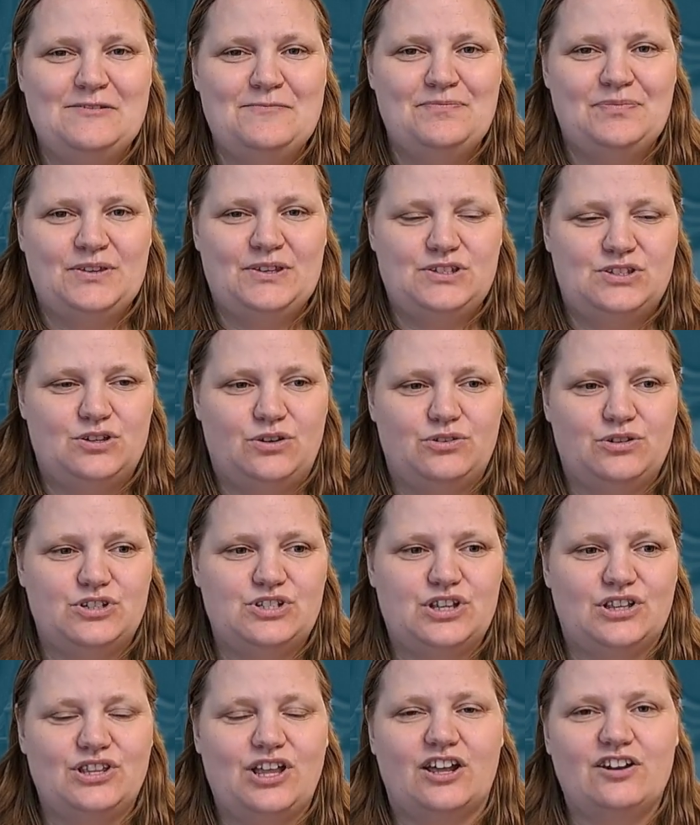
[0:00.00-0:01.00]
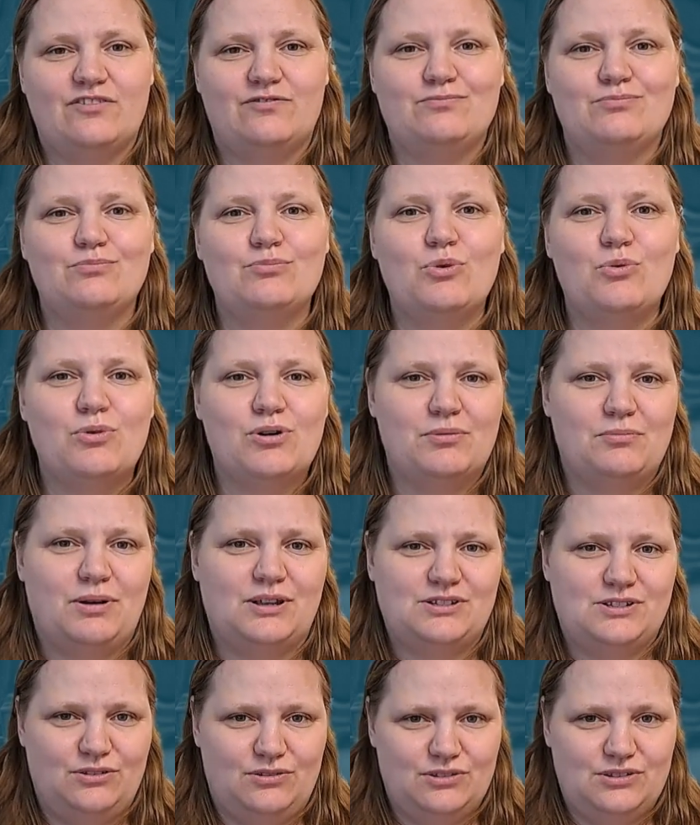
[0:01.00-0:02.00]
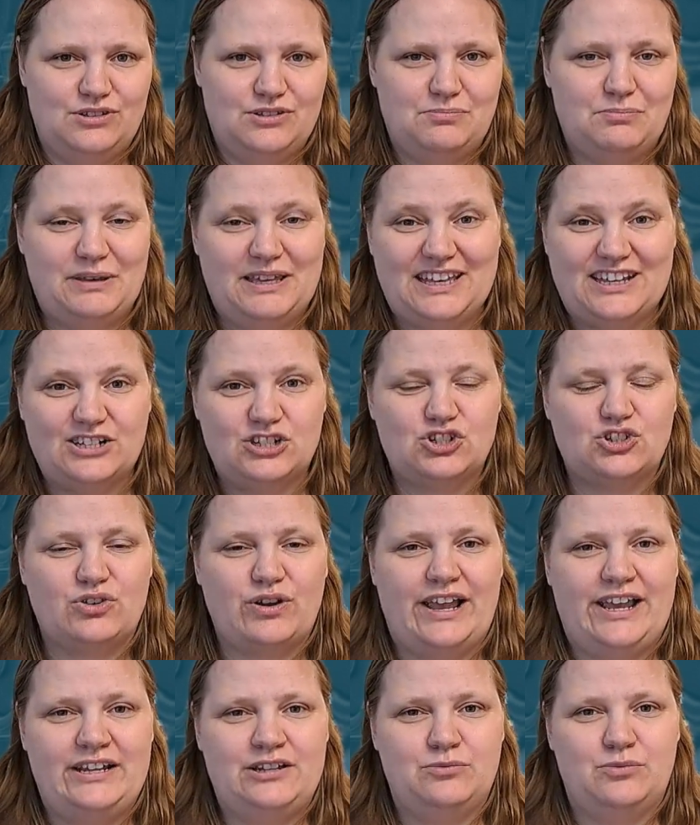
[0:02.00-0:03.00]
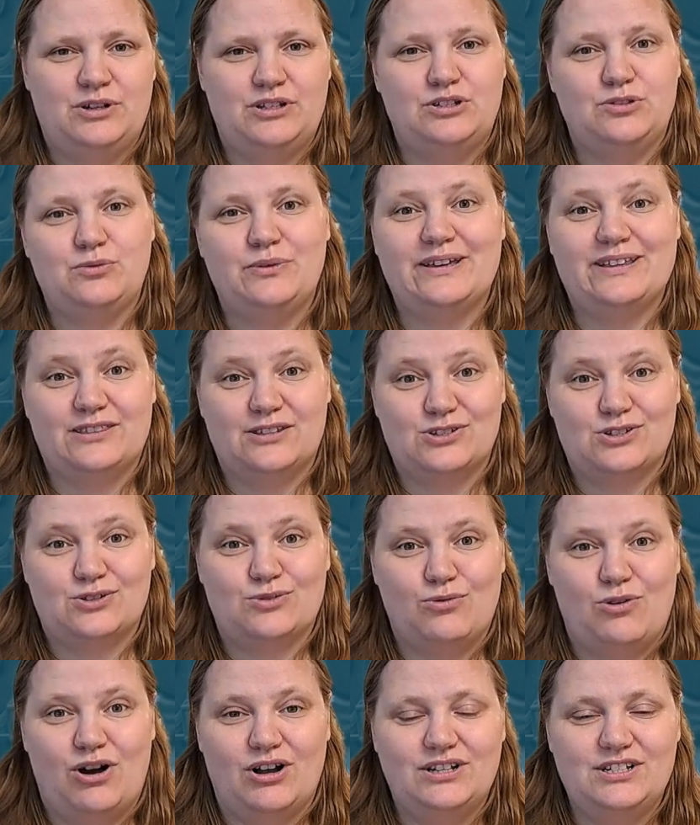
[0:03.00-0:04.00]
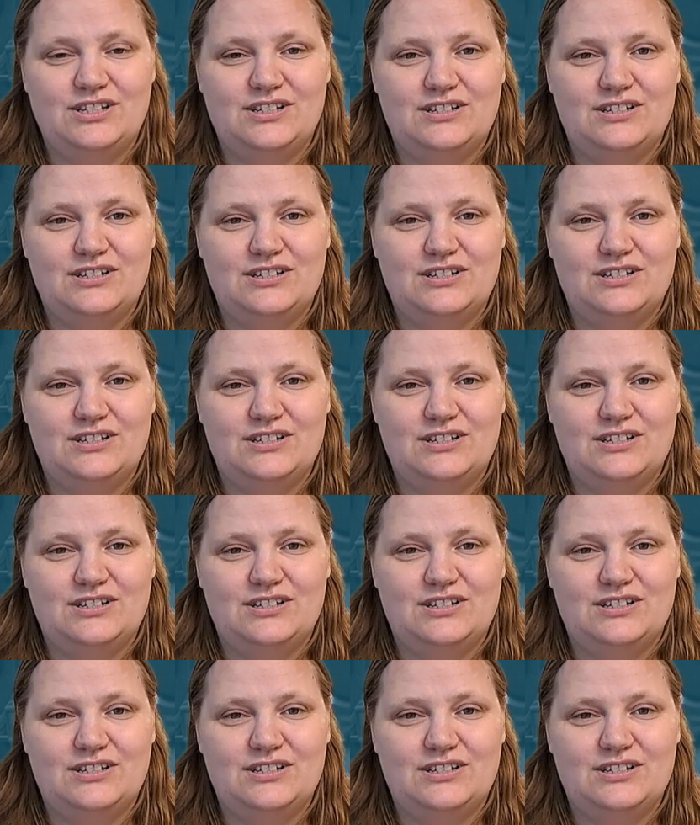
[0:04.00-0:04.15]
So there's a lot of more muscles being trained when doing the squat.